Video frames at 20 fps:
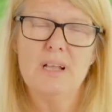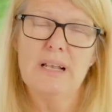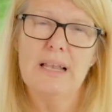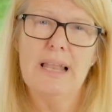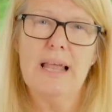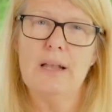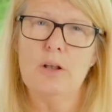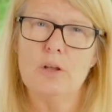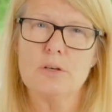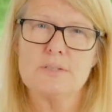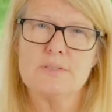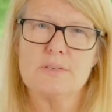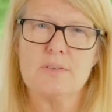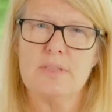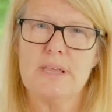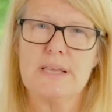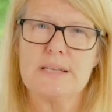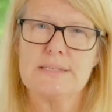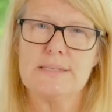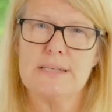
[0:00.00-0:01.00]
like lots of
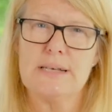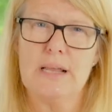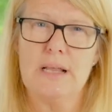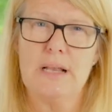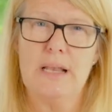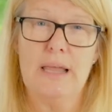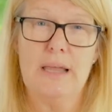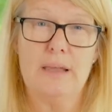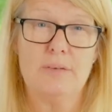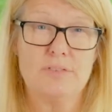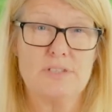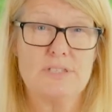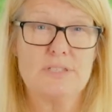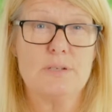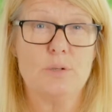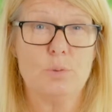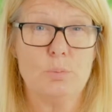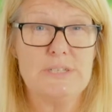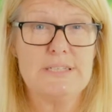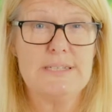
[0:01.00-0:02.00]
things in our life, the
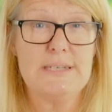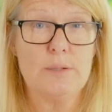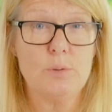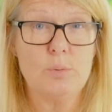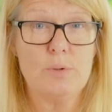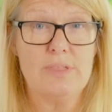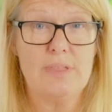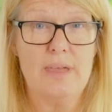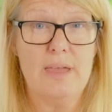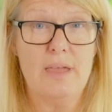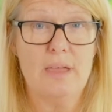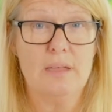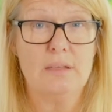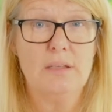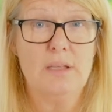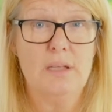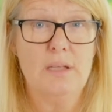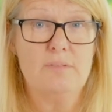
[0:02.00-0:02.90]
sooner we deal with it,